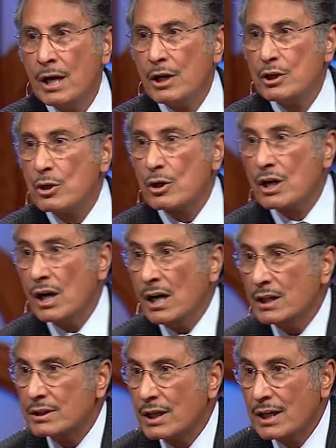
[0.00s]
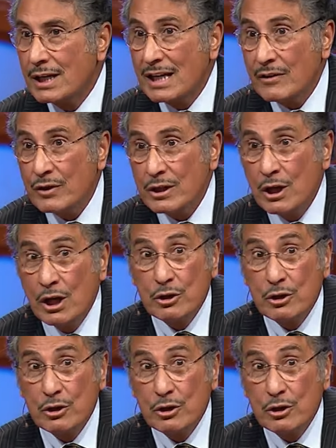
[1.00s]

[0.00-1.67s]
your God-given